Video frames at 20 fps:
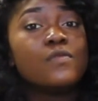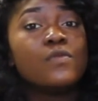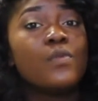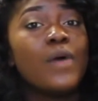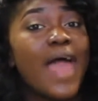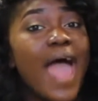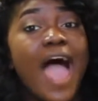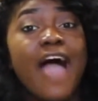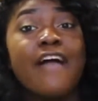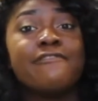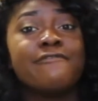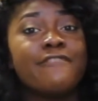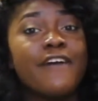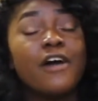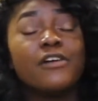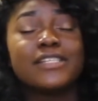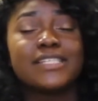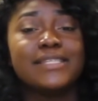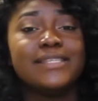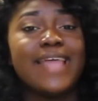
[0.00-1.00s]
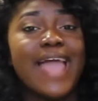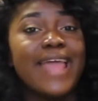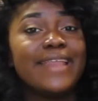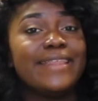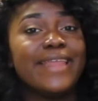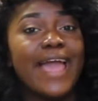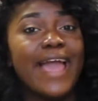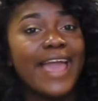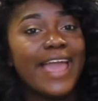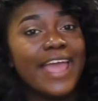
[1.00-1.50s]
what I felt
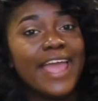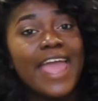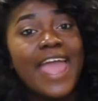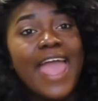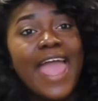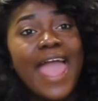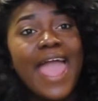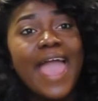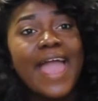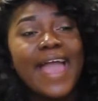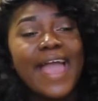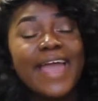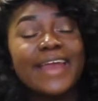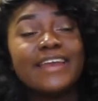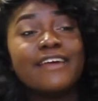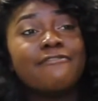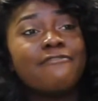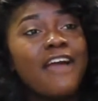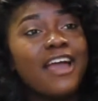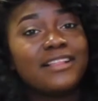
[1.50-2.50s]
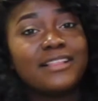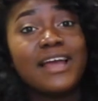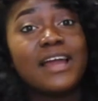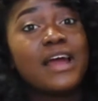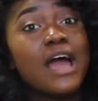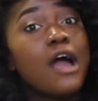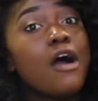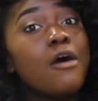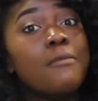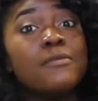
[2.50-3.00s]
that day, and the fact that
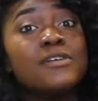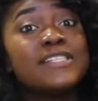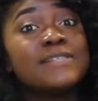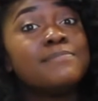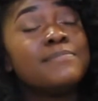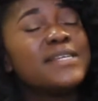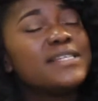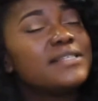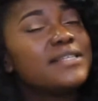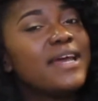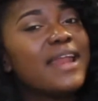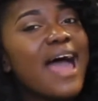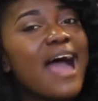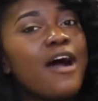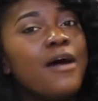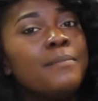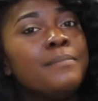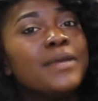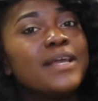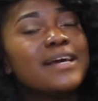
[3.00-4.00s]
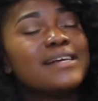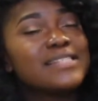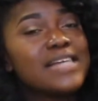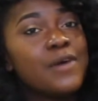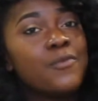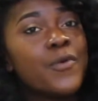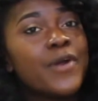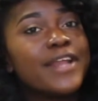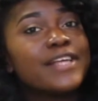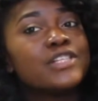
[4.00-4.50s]
I almost missed it out because
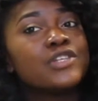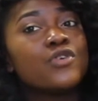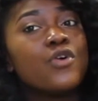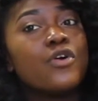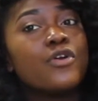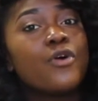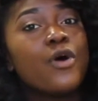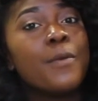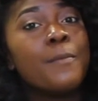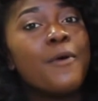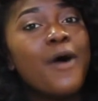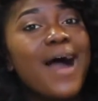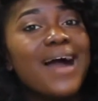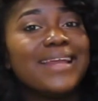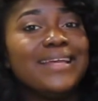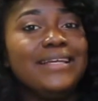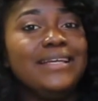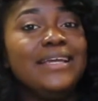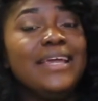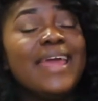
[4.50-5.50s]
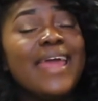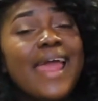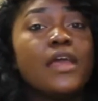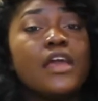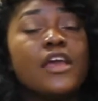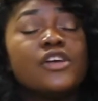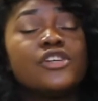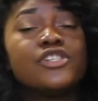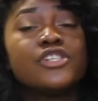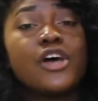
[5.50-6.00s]
I wanted to go to a party.
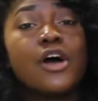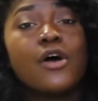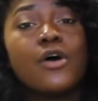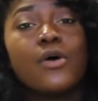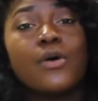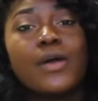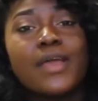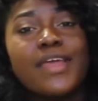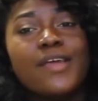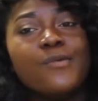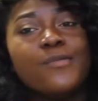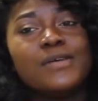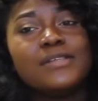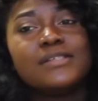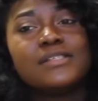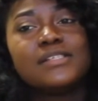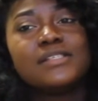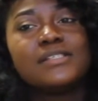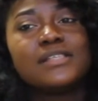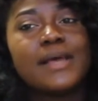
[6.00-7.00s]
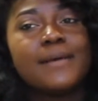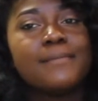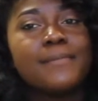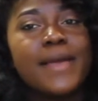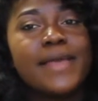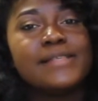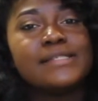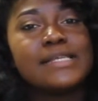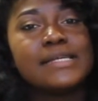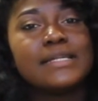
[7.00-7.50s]
So it was just
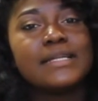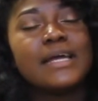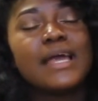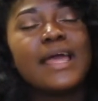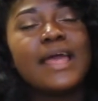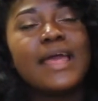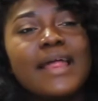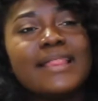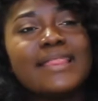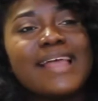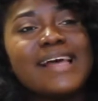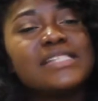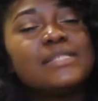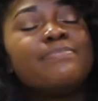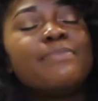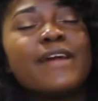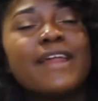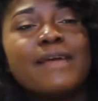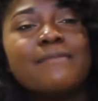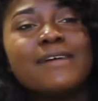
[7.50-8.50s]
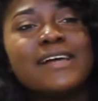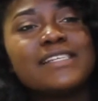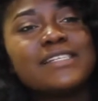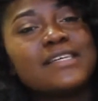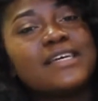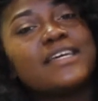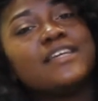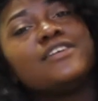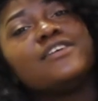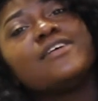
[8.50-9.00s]
amazing. That's pretty much
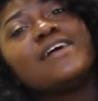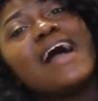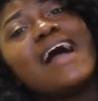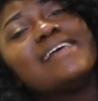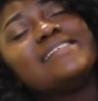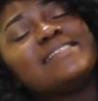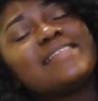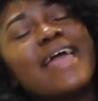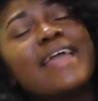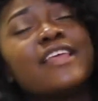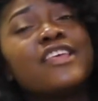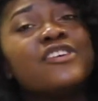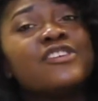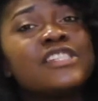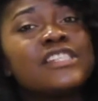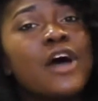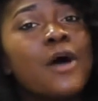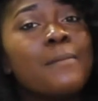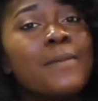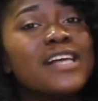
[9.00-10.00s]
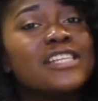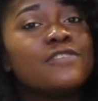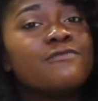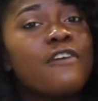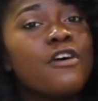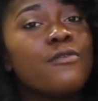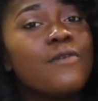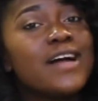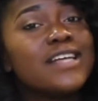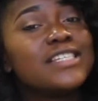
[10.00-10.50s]
it, you guys. Thank you so much
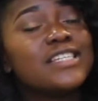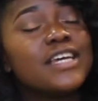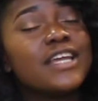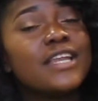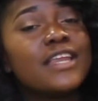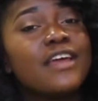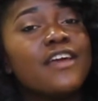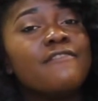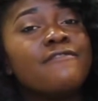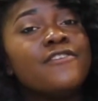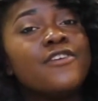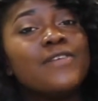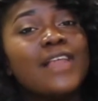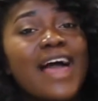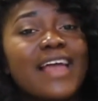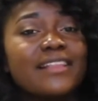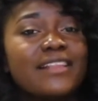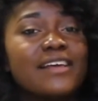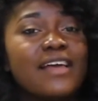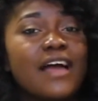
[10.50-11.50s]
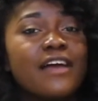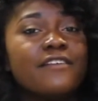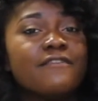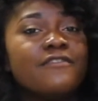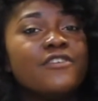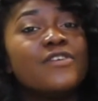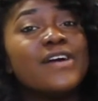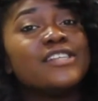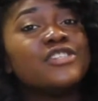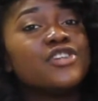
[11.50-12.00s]
for watching. If you like that, if
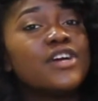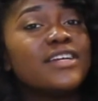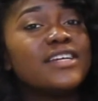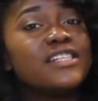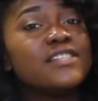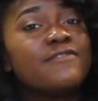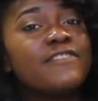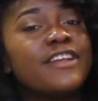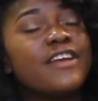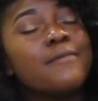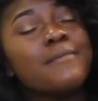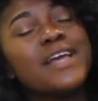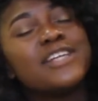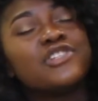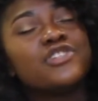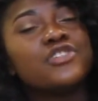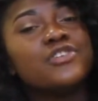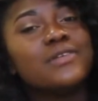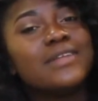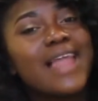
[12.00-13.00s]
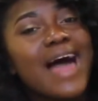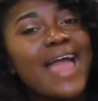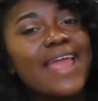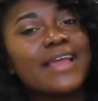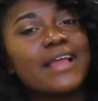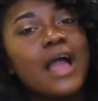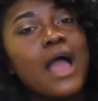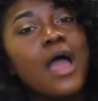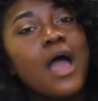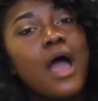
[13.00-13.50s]
you enjoyed this video, make sure you
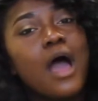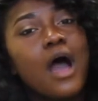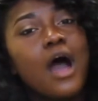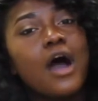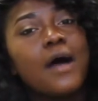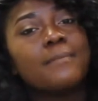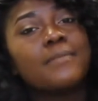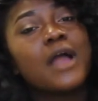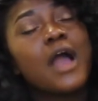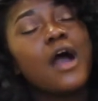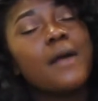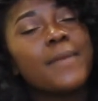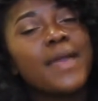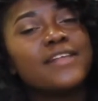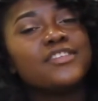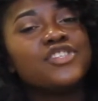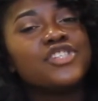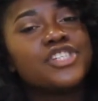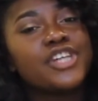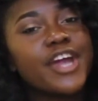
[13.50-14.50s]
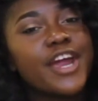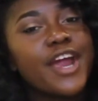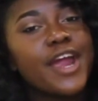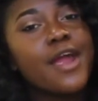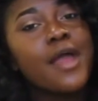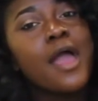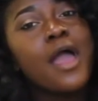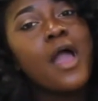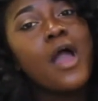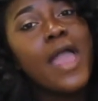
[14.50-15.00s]
like, comment,
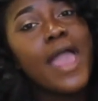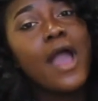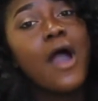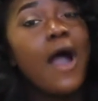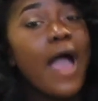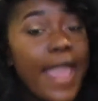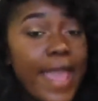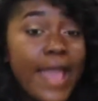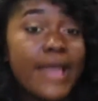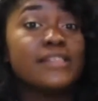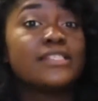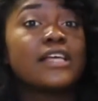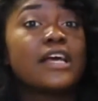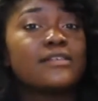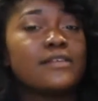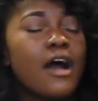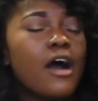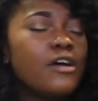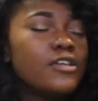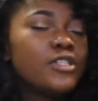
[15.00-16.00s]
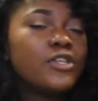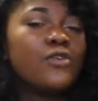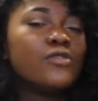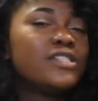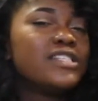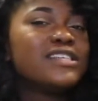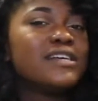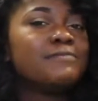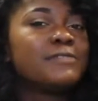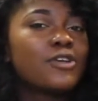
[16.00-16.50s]
share, and also
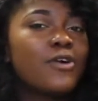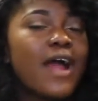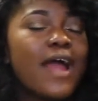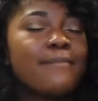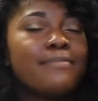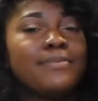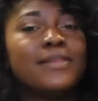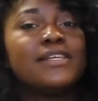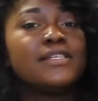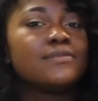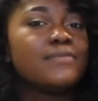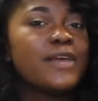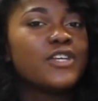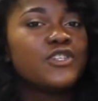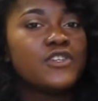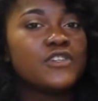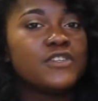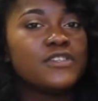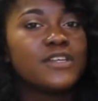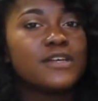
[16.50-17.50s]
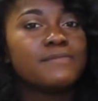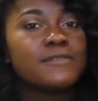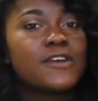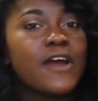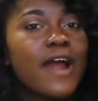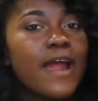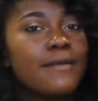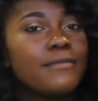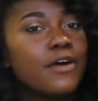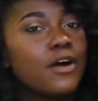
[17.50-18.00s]
subscribe. Please make sure you
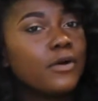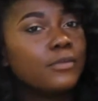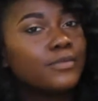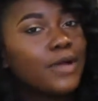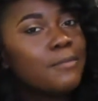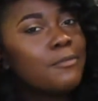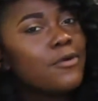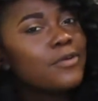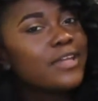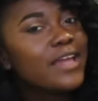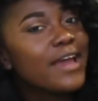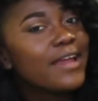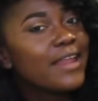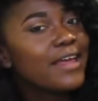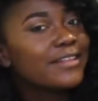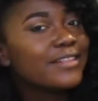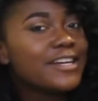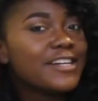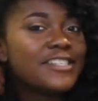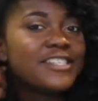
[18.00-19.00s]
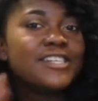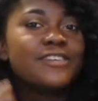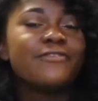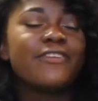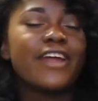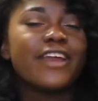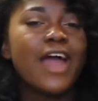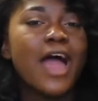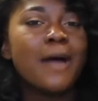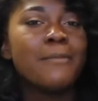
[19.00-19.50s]
subscribe. I'm only at like 13
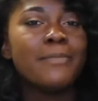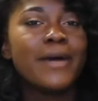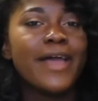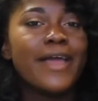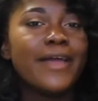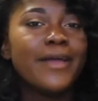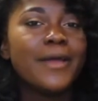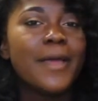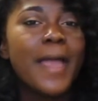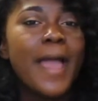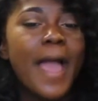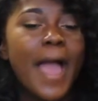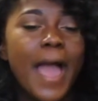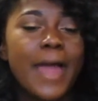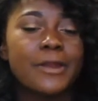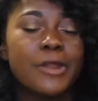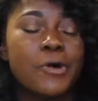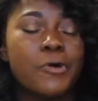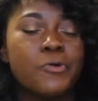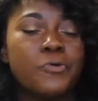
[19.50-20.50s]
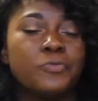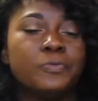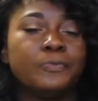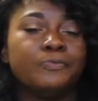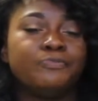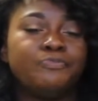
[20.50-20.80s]
right now, but I know